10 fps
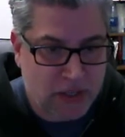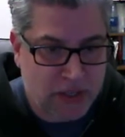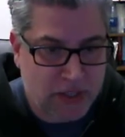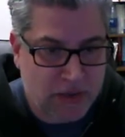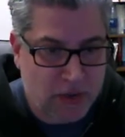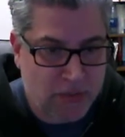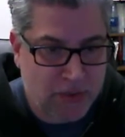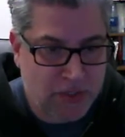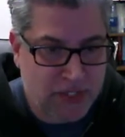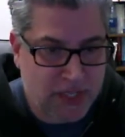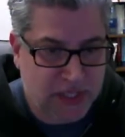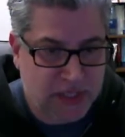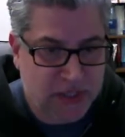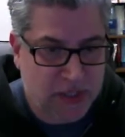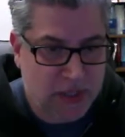zero
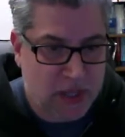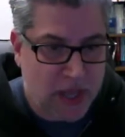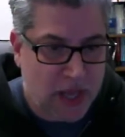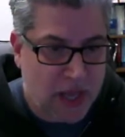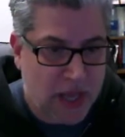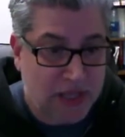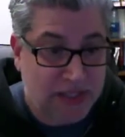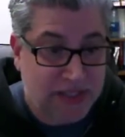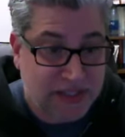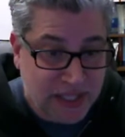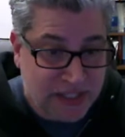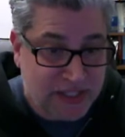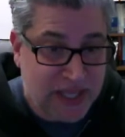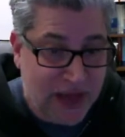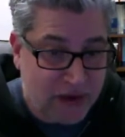percent. Uh,
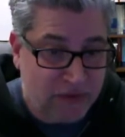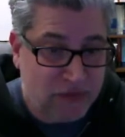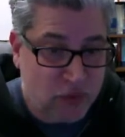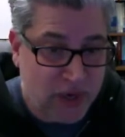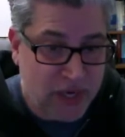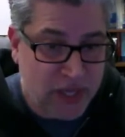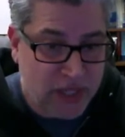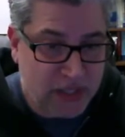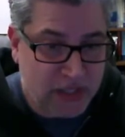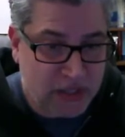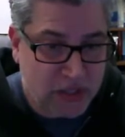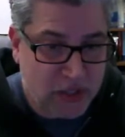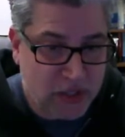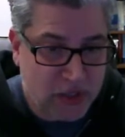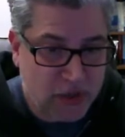six out of twenty is
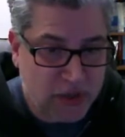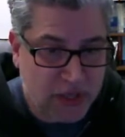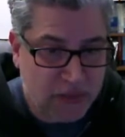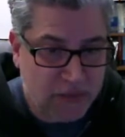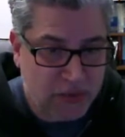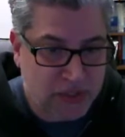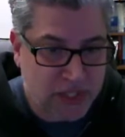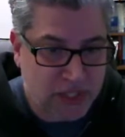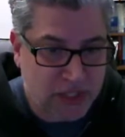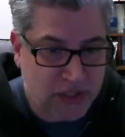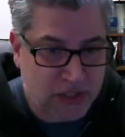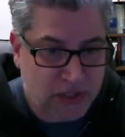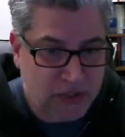thirty percent.